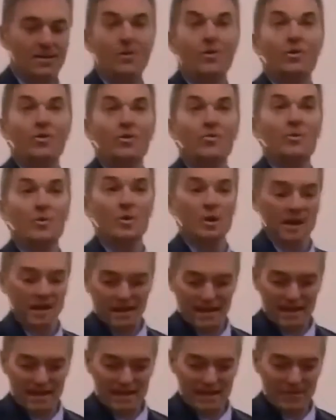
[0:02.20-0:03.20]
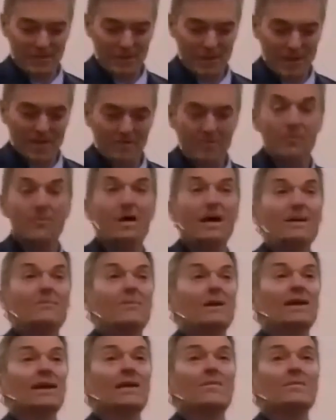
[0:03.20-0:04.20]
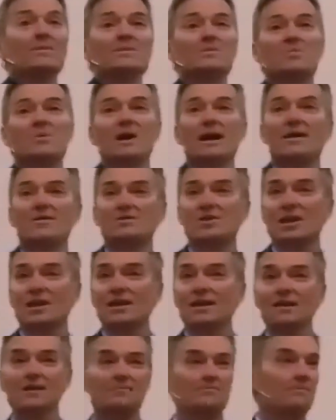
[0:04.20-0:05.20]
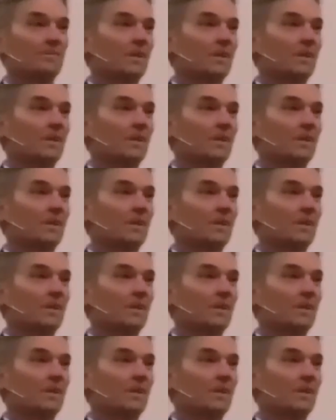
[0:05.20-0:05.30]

Well, good morning again. If we haven't met, my name is Brad Cheney.